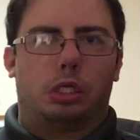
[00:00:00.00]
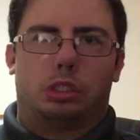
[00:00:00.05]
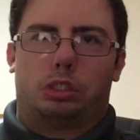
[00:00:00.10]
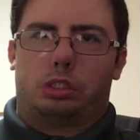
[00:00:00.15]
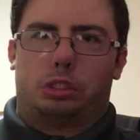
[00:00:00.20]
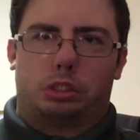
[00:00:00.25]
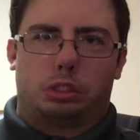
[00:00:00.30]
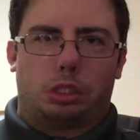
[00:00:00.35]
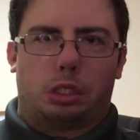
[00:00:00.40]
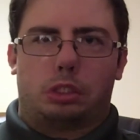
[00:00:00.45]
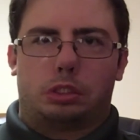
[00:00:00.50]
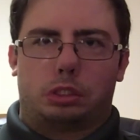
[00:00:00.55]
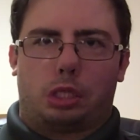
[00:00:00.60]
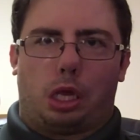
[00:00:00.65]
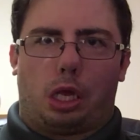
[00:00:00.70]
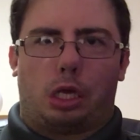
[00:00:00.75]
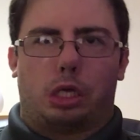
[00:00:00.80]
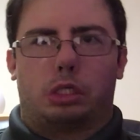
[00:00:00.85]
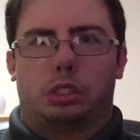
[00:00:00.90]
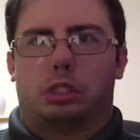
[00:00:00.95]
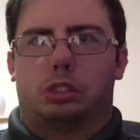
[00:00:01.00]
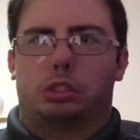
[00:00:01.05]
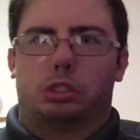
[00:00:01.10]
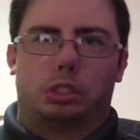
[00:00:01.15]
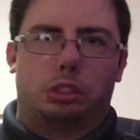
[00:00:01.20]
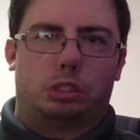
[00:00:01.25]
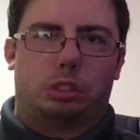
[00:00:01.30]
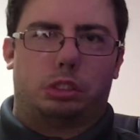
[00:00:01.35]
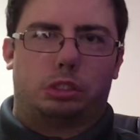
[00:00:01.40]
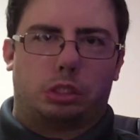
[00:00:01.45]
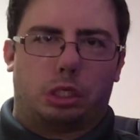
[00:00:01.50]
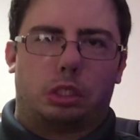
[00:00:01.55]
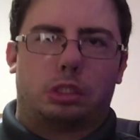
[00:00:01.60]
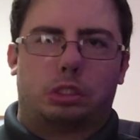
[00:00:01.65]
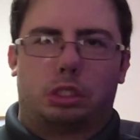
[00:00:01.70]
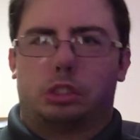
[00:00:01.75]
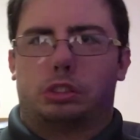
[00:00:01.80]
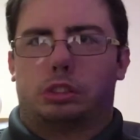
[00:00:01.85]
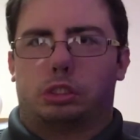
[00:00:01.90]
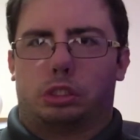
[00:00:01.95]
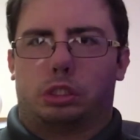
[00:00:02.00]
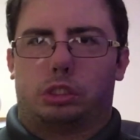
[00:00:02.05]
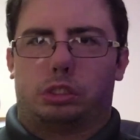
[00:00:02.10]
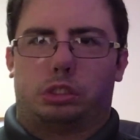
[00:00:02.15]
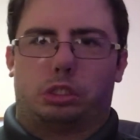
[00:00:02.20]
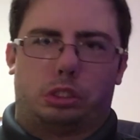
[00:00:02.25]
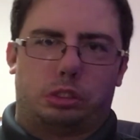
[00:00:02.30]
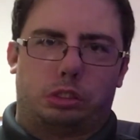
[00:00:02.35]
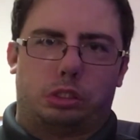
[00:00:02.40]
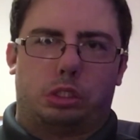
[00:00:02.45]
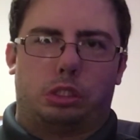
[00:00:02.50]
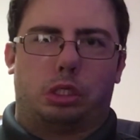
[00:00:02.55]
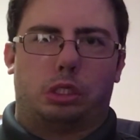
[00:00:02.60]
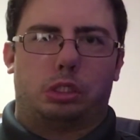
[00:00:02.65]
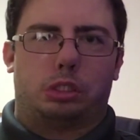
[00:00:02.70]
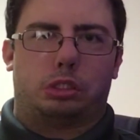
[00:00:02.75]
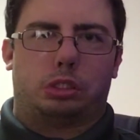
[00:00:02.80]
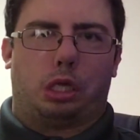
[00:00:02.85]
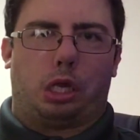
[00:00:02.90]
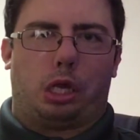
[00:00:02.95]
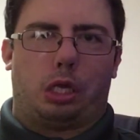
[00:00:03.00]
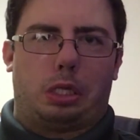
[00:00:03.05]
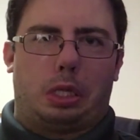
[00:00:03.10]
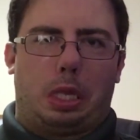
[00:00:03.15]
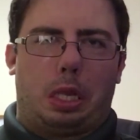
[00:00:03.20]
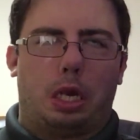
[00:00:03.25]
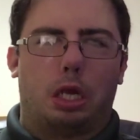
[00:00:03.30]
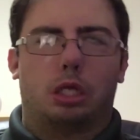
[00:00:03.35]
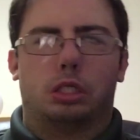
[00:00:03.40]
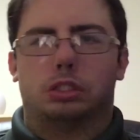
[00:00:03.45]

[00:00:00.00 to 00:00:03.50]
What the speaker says: stripped down, restrictive version of Windows 10,